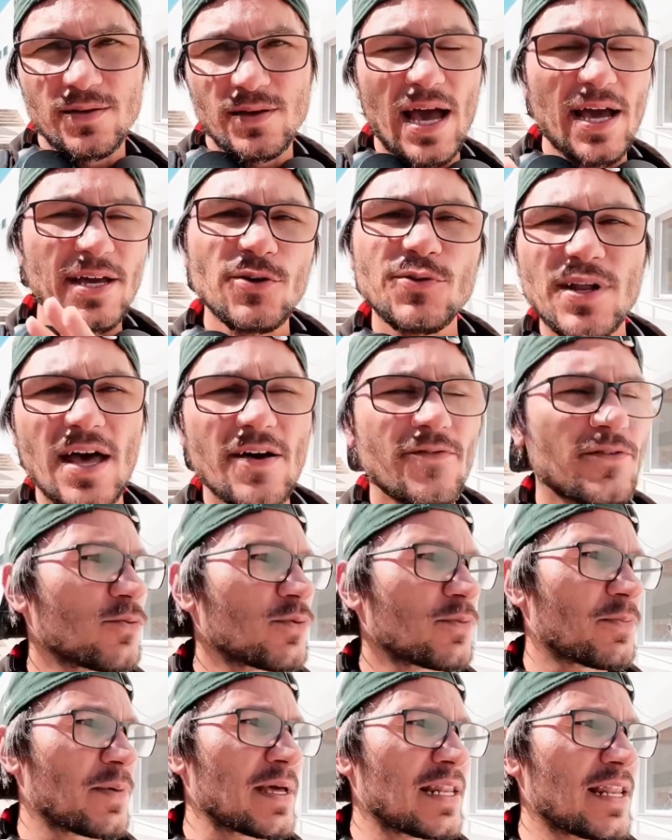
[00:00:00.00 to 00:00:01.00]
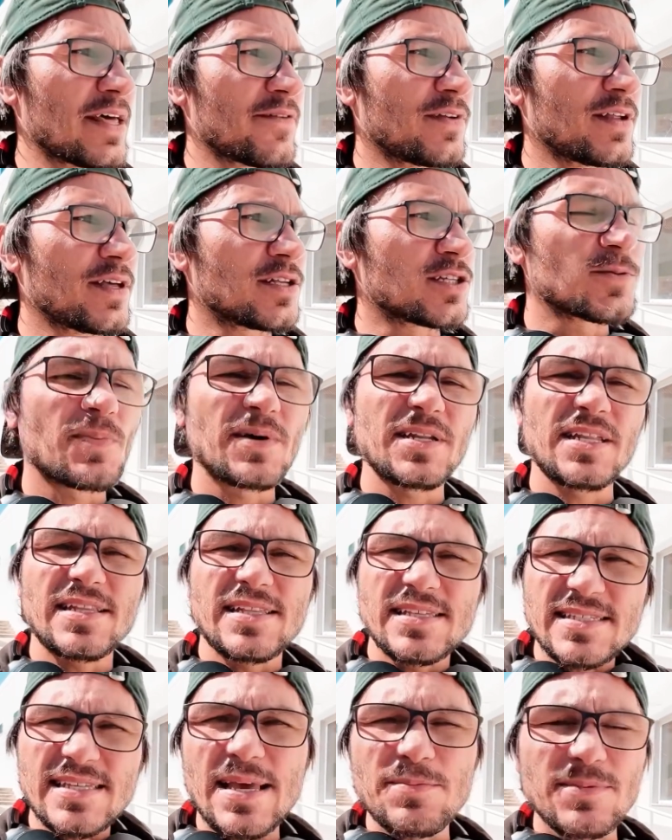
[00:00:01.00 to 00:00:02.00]
I don't have it with my 11-inch, but at
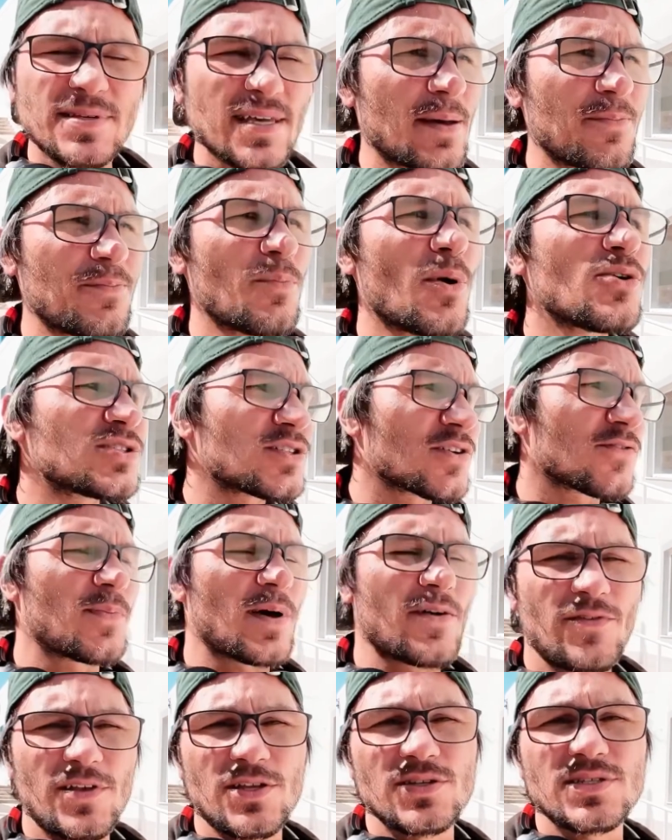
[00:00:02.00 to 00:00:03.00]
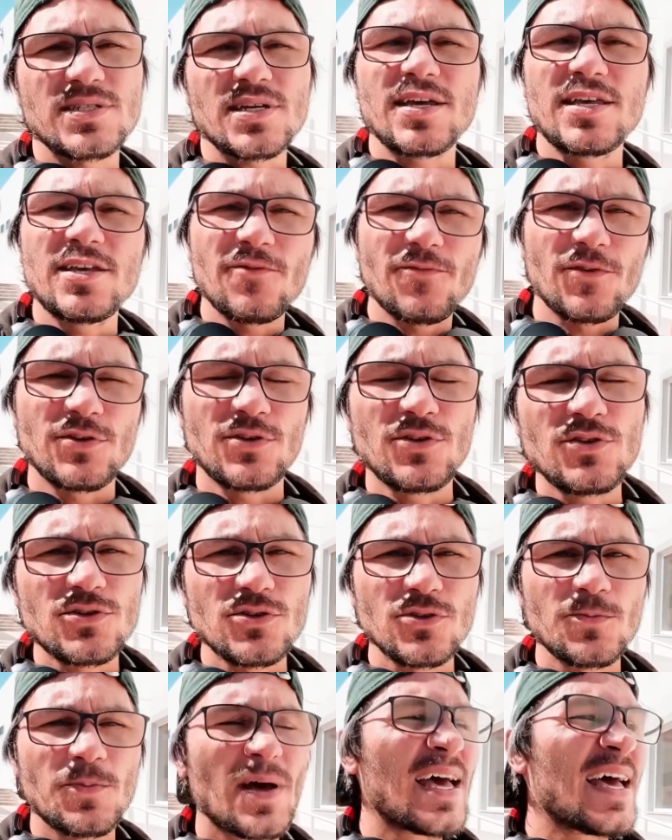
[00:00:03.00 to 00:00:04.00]
the same time, most of my videos are here for
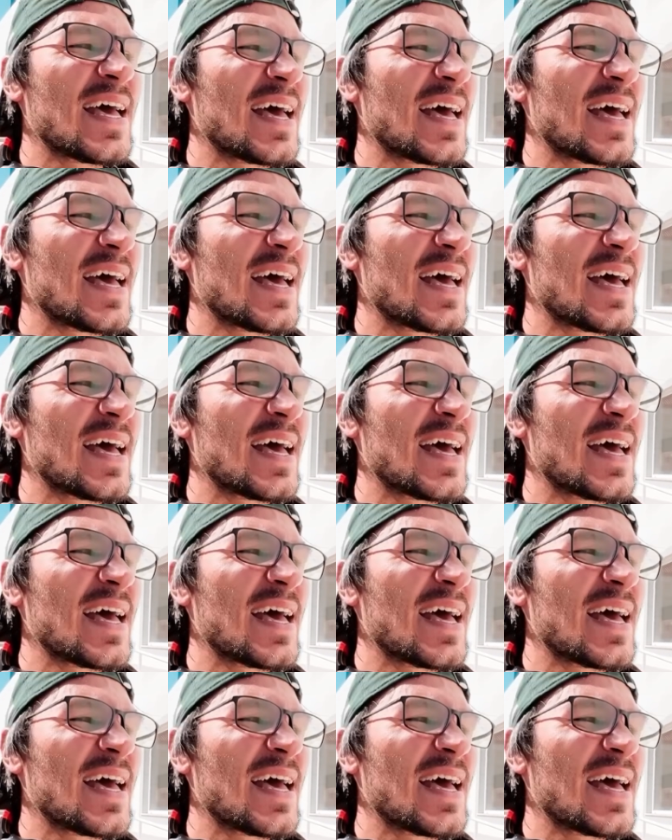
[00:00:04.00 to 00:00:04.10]
YouTube,